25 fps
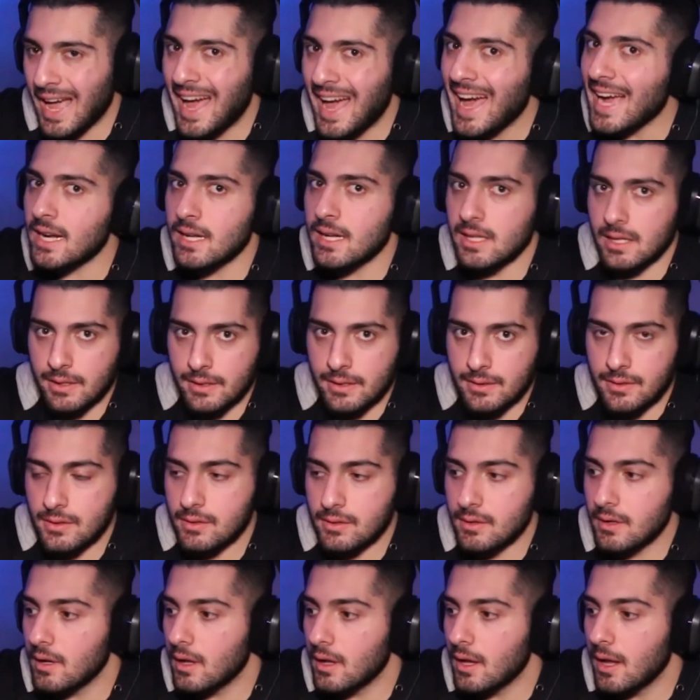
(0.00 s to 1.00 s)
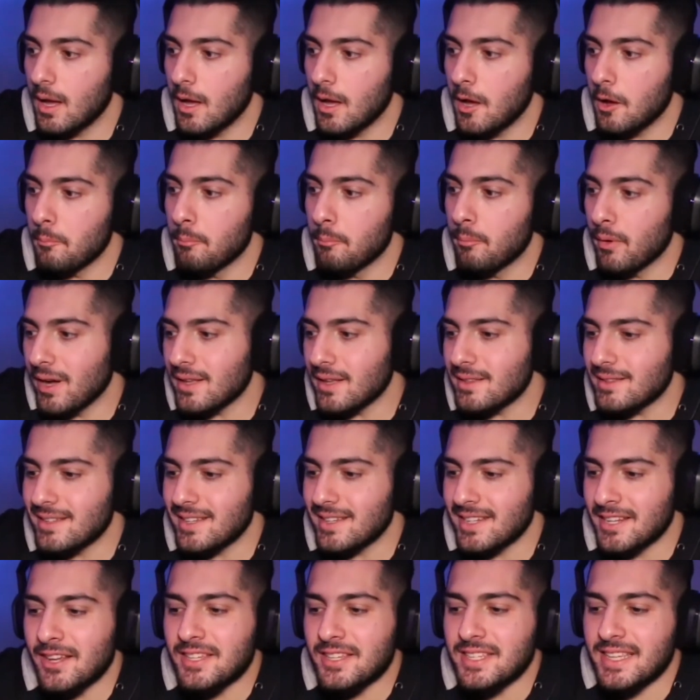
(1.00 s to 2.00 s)
accolades, but
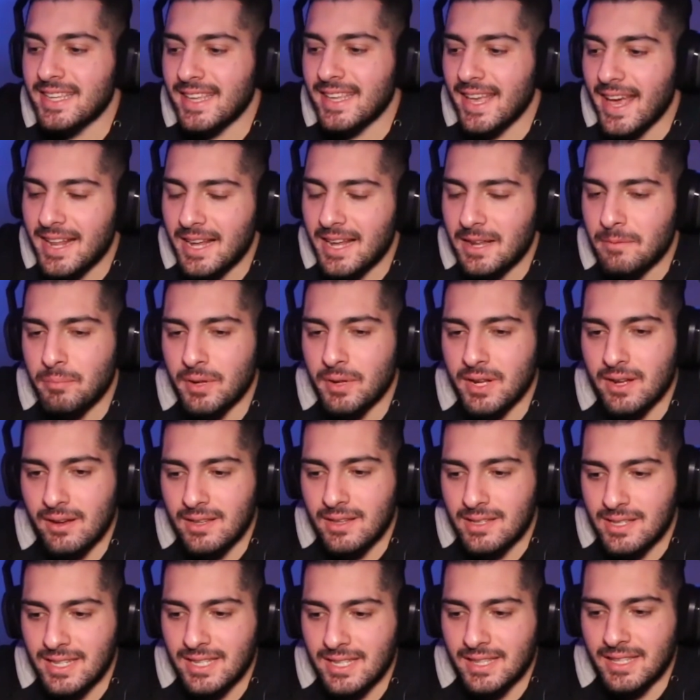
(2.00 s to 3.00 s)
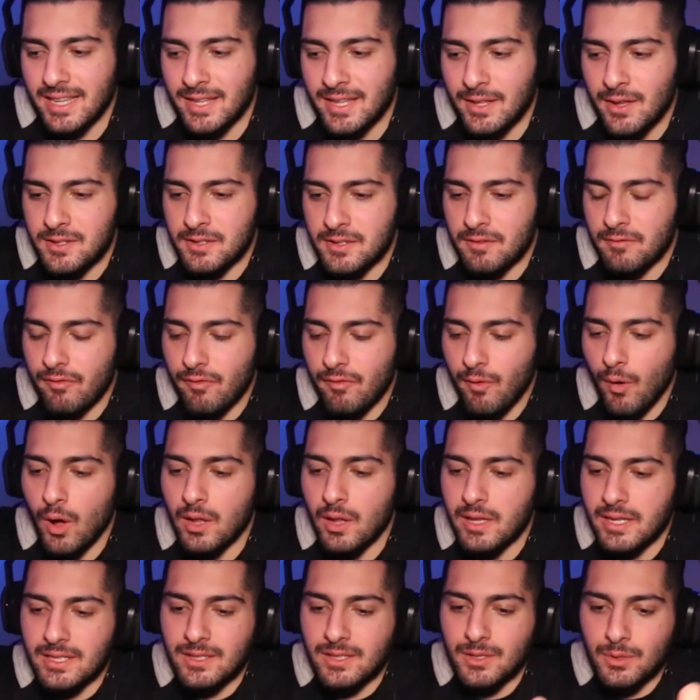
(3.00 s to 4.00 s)
he doesn't get it because it, he doesn't
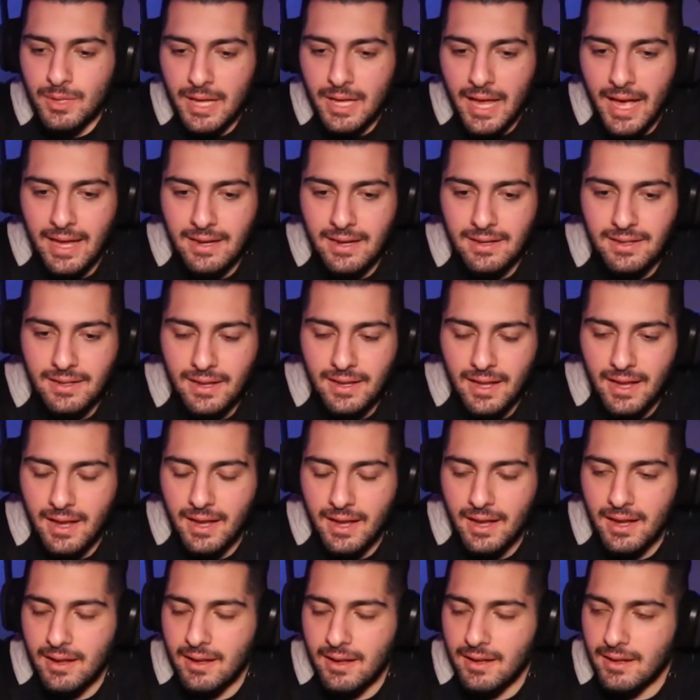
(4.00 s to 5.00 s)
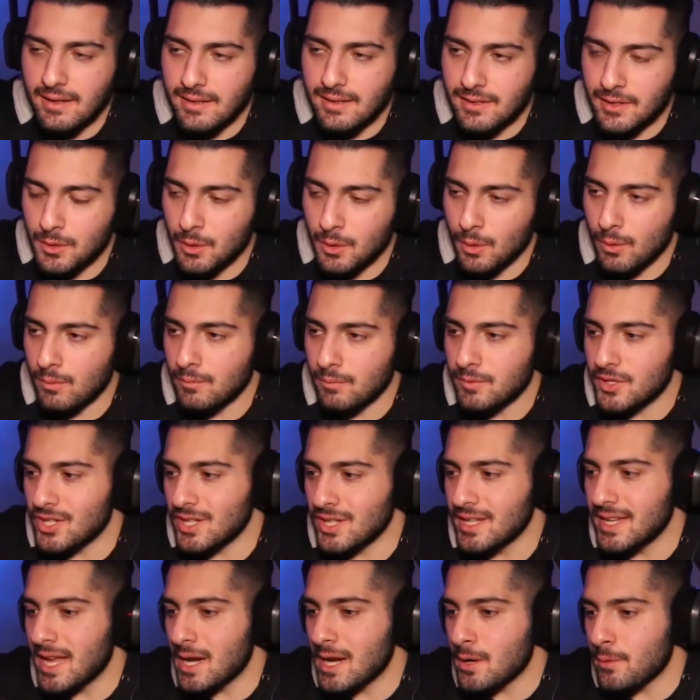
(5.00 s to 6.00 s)
fall into that, you know,
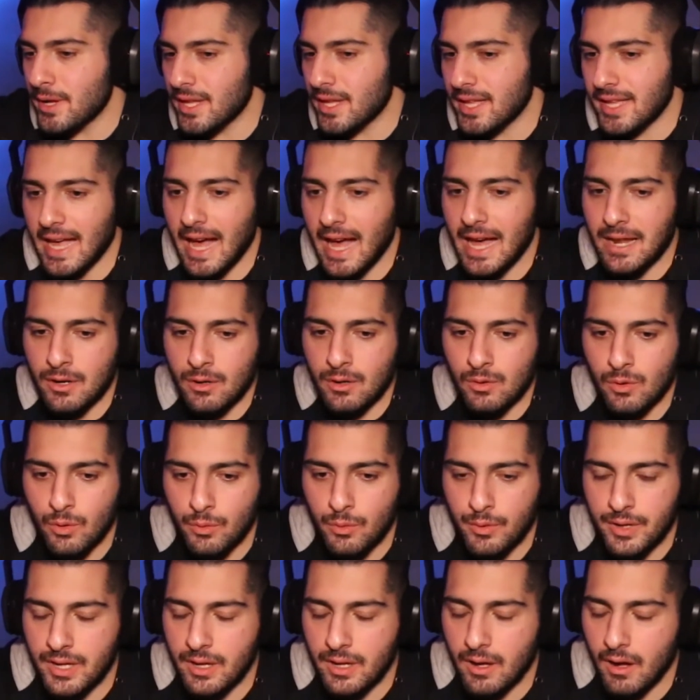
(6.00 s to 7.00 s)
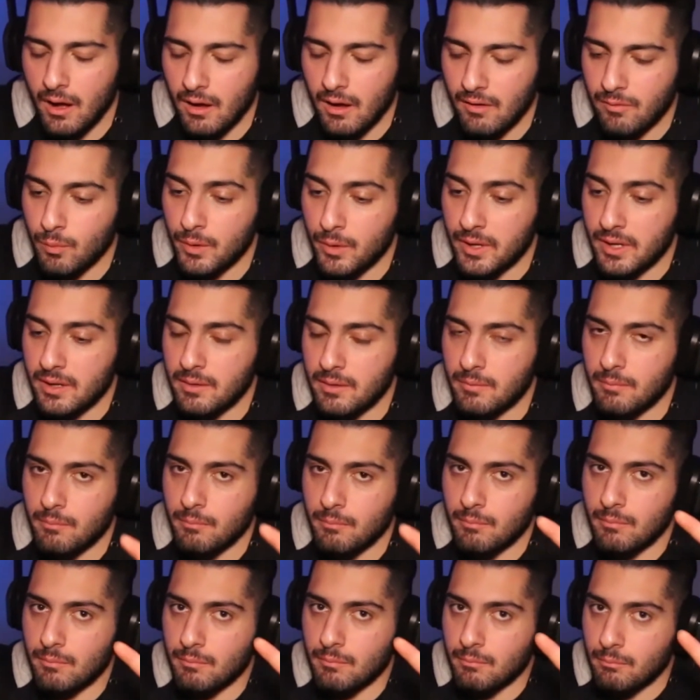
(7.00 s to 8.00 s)
generic category of what a
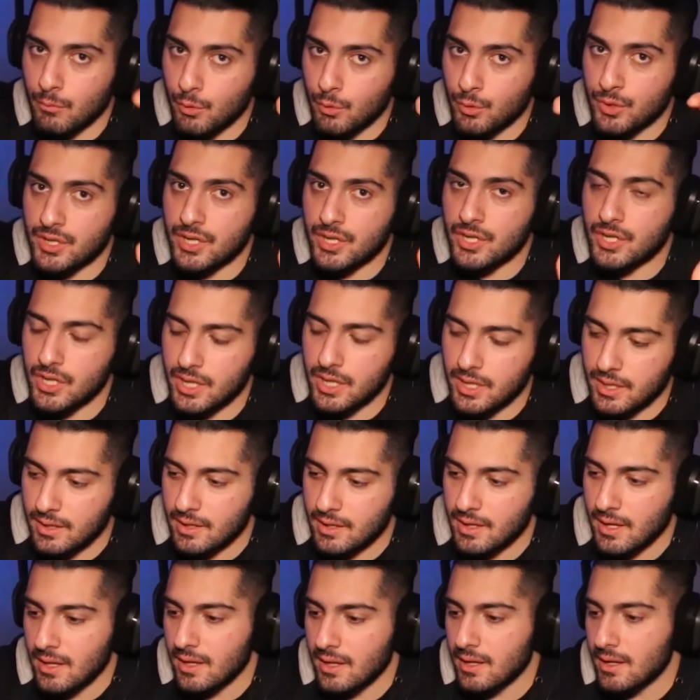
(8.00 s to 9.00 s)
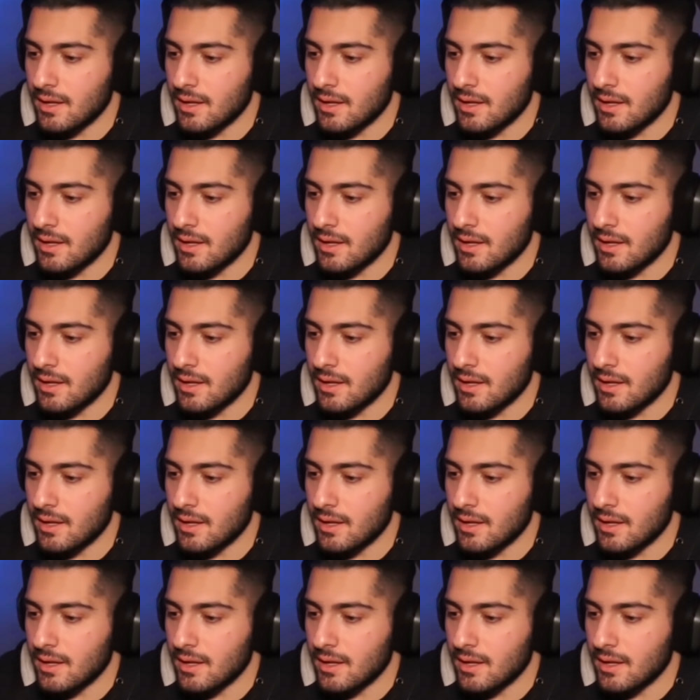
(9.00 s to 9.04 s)
musician